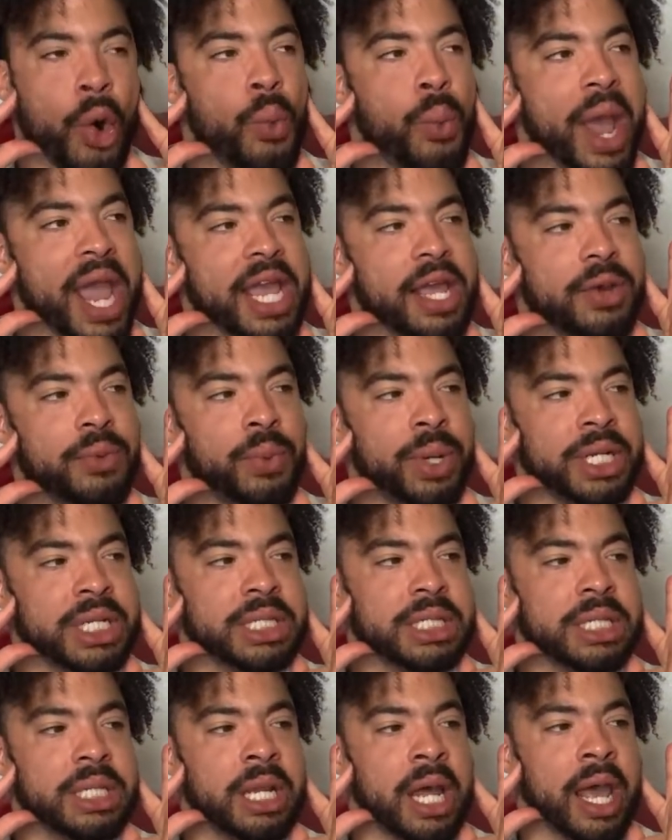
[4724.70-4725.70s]
Wait, what is
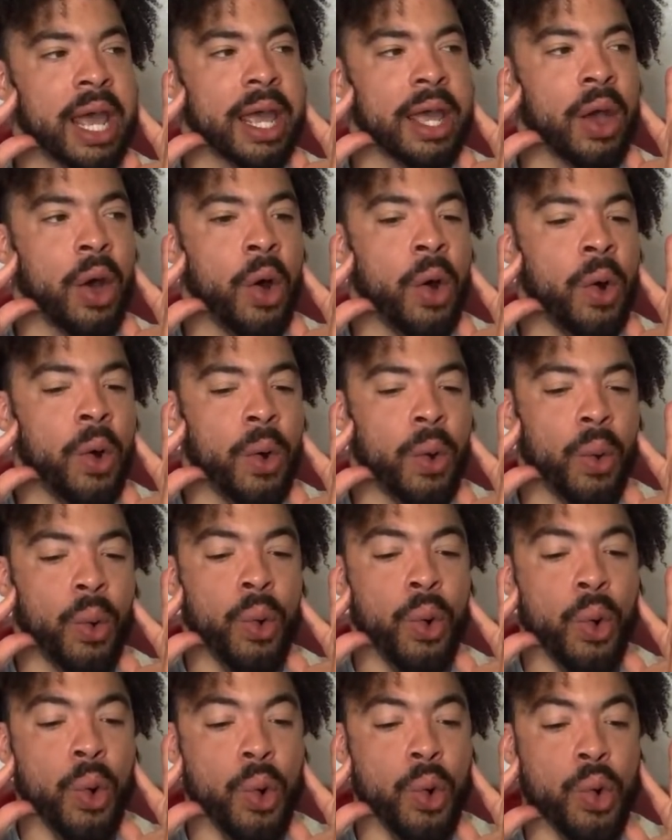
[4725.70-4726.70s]
today?
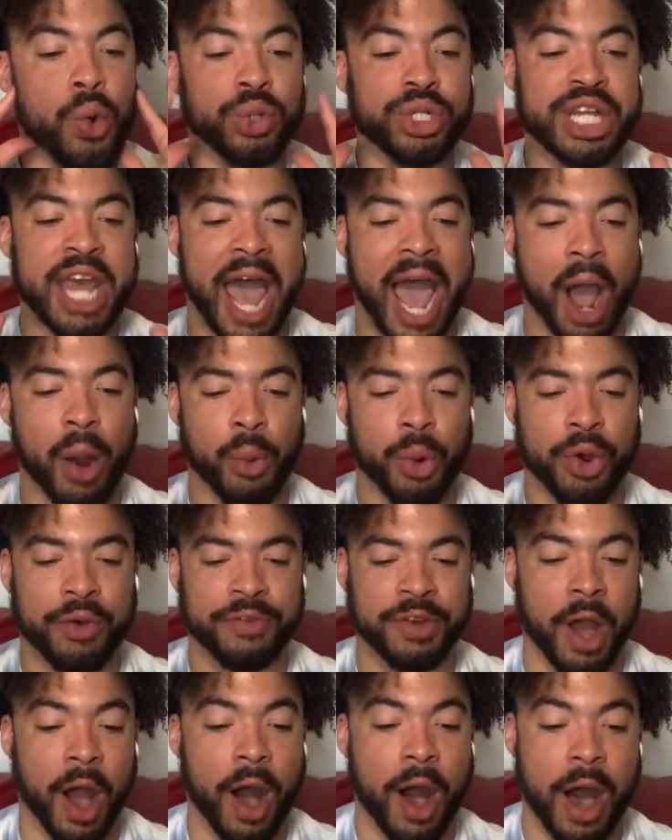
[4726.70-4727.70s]
Ooh, Tower
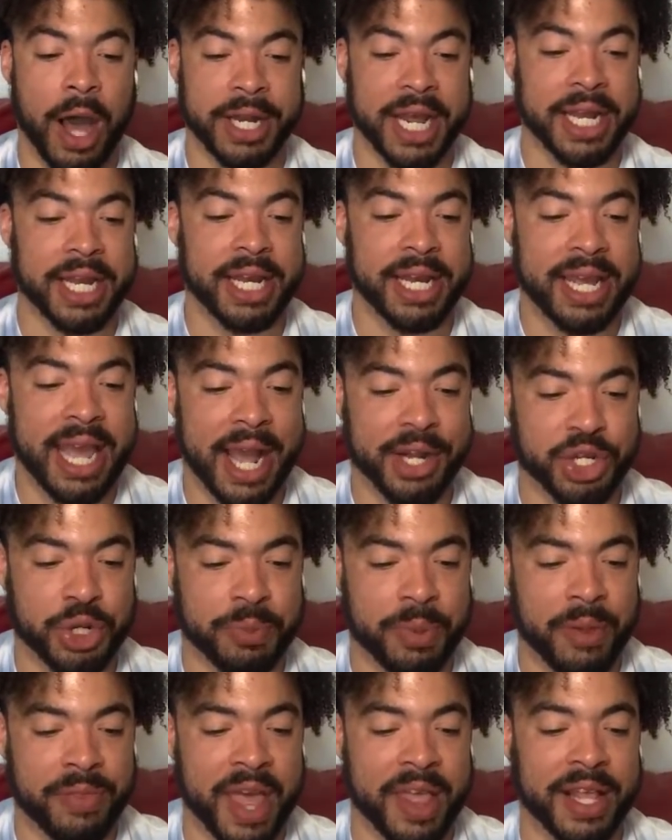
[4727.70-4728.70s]
of God. I need to catch up
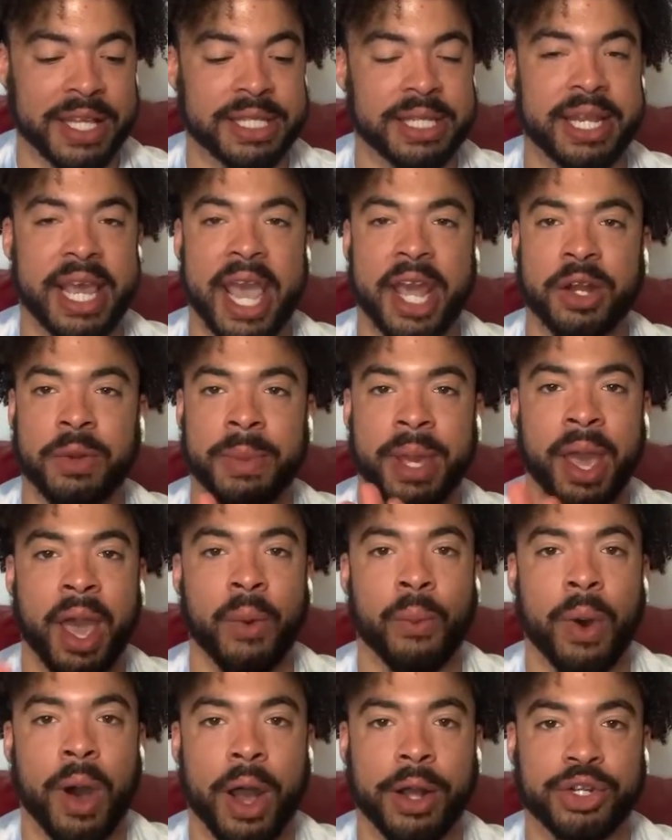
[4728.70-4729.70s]
on that. That's an anime I
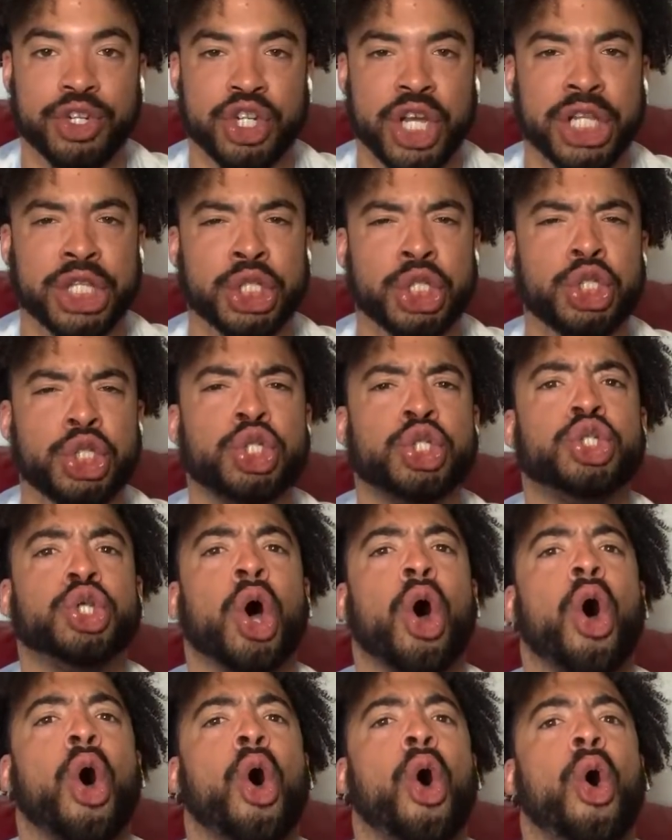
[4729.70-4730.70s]
watch. It's
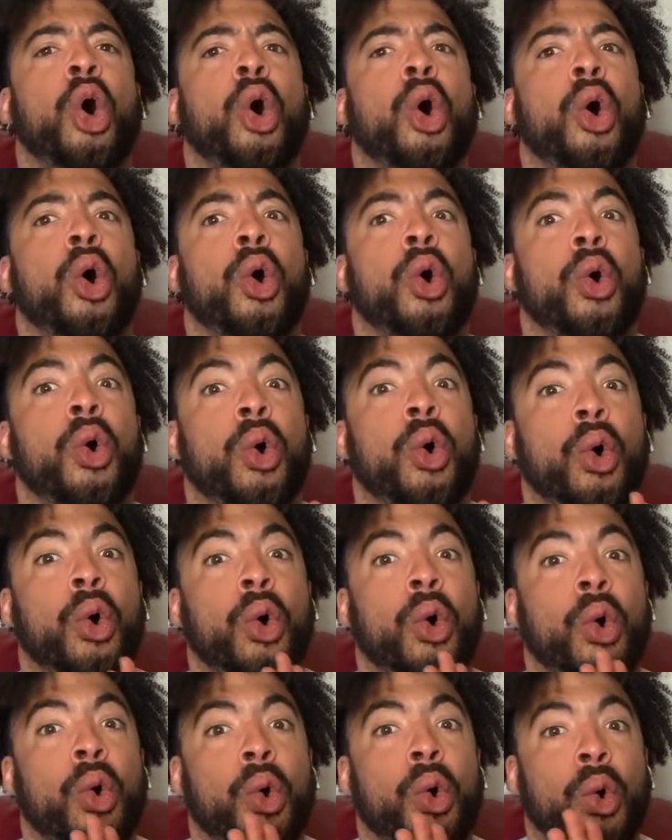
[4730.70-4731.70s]

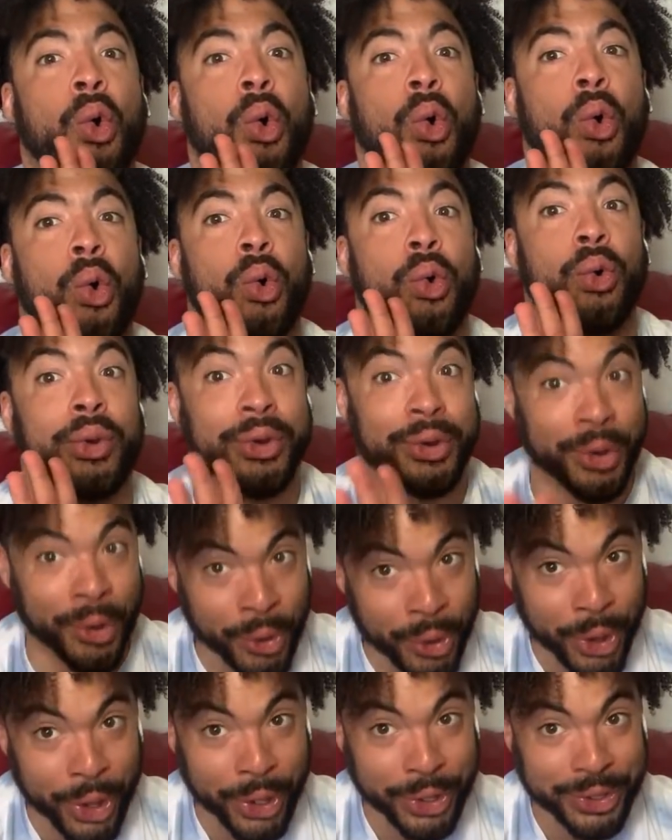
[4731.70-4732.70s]
so
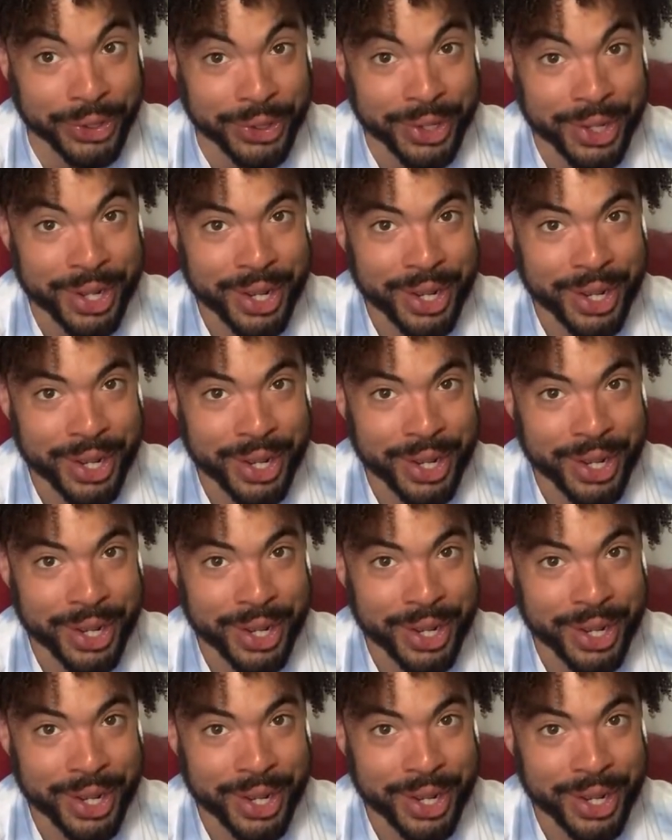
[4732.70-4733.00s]
good.